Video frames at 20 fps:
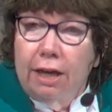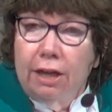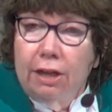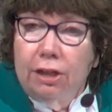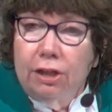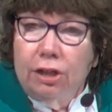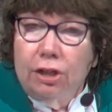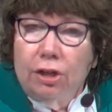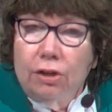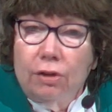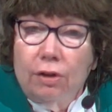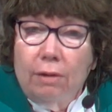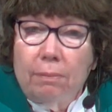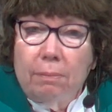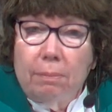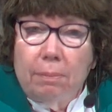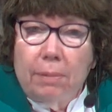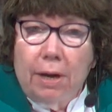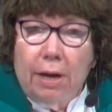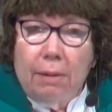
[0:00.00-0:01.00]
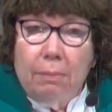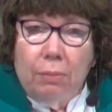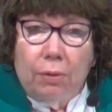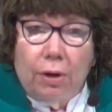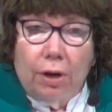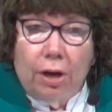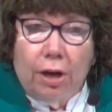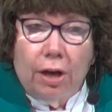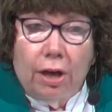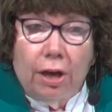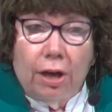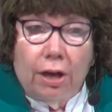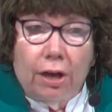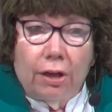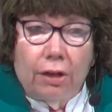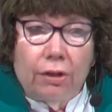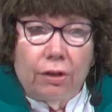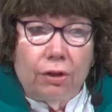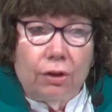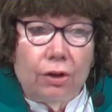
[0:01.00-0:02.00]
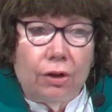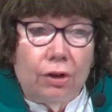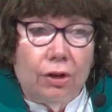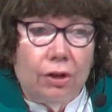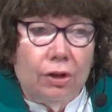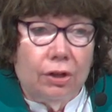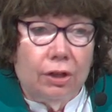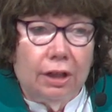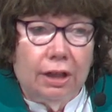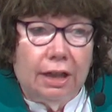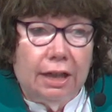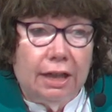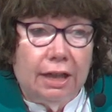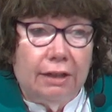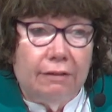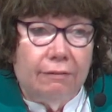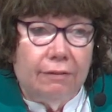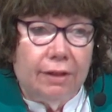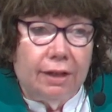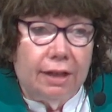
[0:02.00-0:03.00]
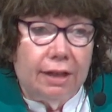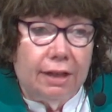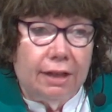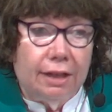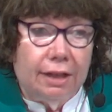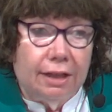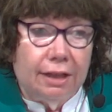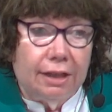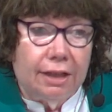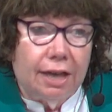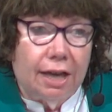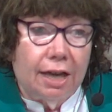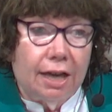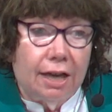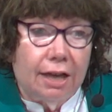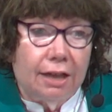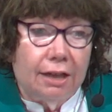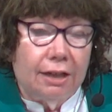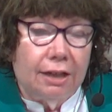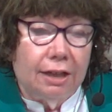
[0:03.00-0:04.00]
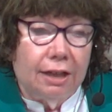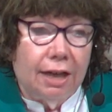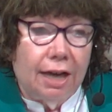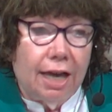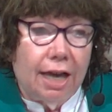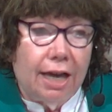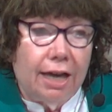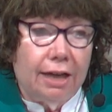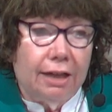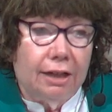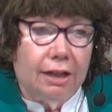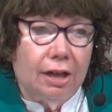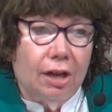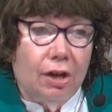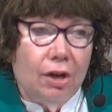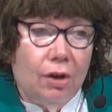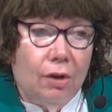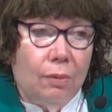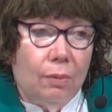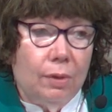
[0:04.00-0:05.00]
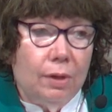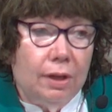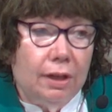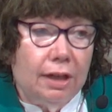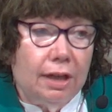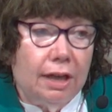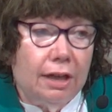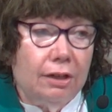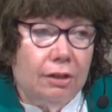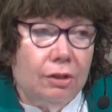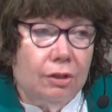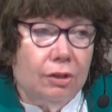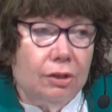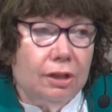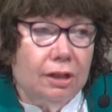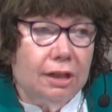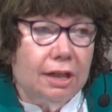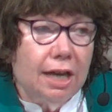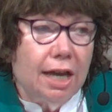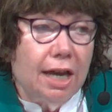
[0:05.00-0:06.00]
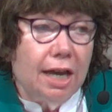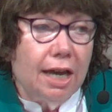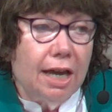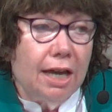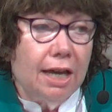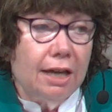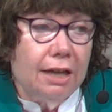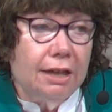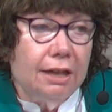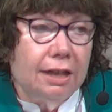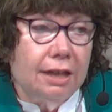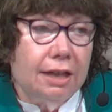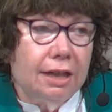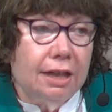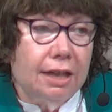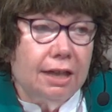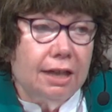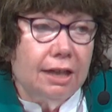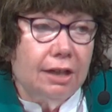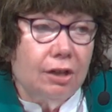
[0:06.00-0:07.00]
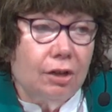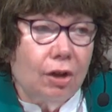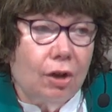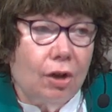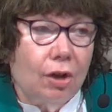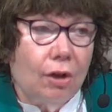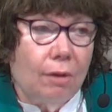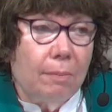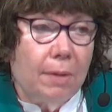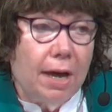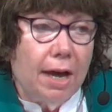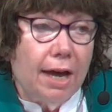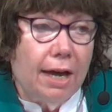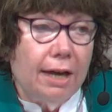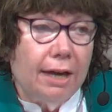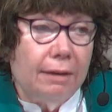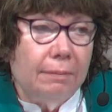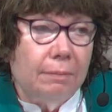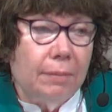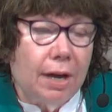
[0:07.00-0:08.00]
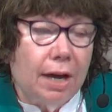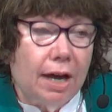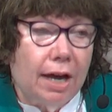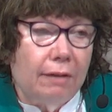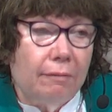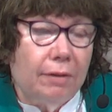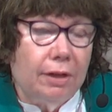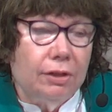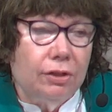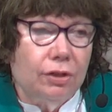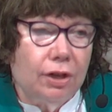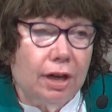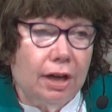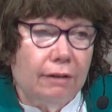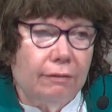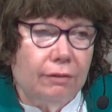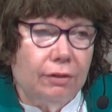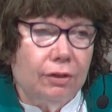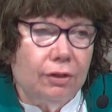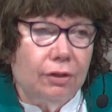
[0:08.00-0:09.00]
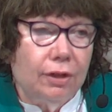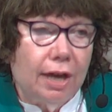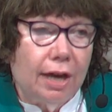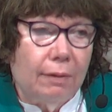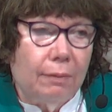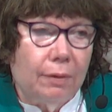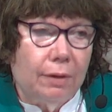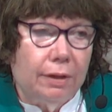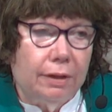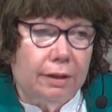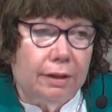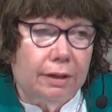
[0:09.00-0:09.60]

Cheer up, my brother, live in the sunlight. We'll understand it all by and by. Raise your hand if you knew that one.